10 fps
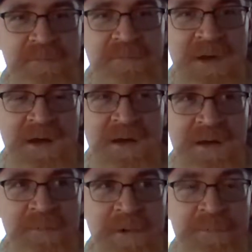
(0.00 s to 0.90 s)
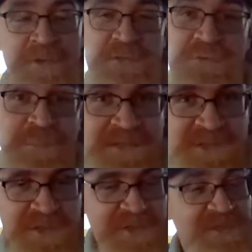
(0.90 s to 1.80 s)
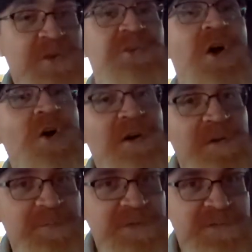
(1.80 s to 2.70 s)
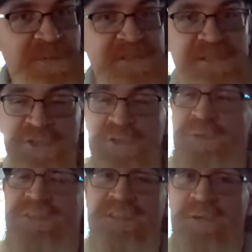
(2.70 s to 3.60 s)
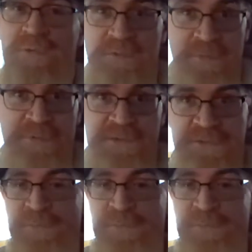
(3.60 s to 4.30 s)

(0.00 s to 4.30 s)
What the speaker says: abusive messages, good-hearted abusive messages, but still abusive